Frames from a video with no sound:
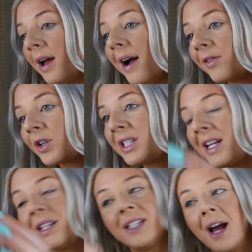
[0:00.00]
ever
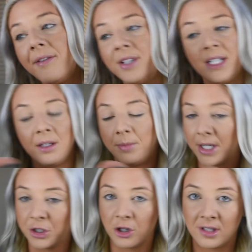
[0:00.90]
since I've seen
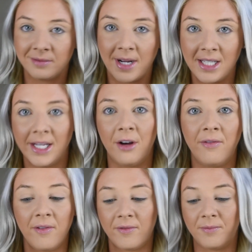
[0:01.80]
pictures of
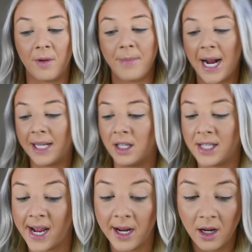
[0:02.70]
myself from back in the
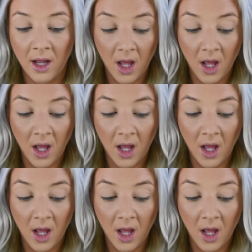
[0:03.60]
day,